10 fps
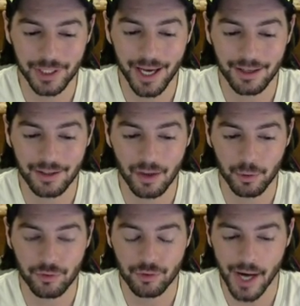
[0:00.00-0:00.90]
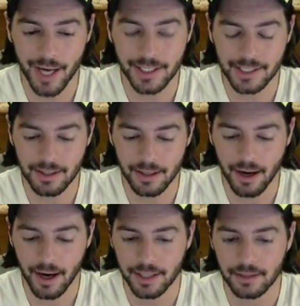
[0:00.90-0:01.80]
got a number of varieties that I
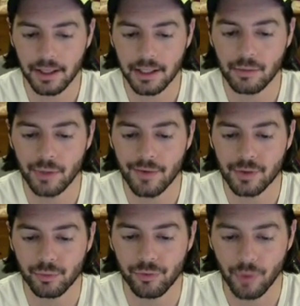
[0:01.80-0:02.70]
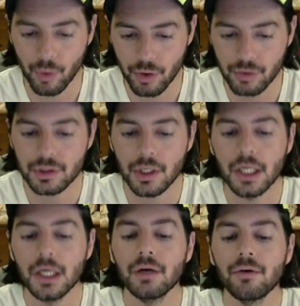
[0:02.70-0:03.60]
highlighted. We have some photos,
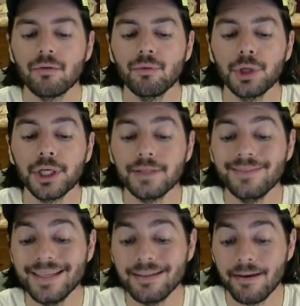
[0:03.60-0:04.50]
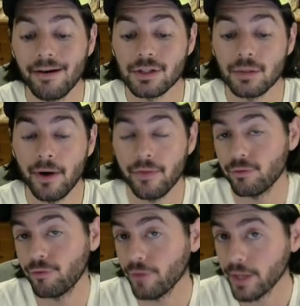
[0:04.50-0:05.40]
really good details about the
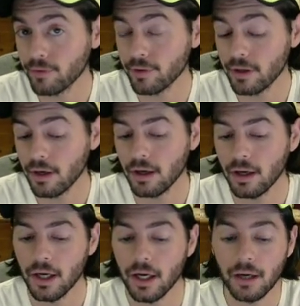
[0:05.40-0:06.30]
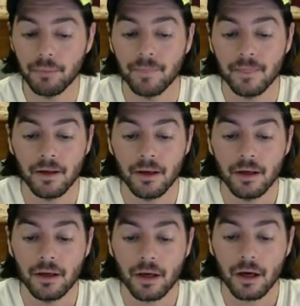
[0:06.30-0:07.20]
flavor. Um,
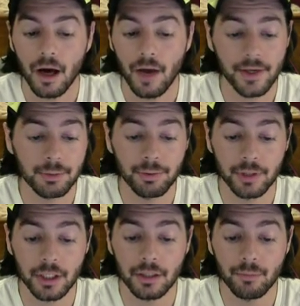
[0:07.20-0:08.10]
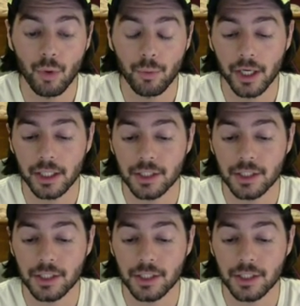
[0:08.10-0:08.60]
I think it's pretty good. What we're gonna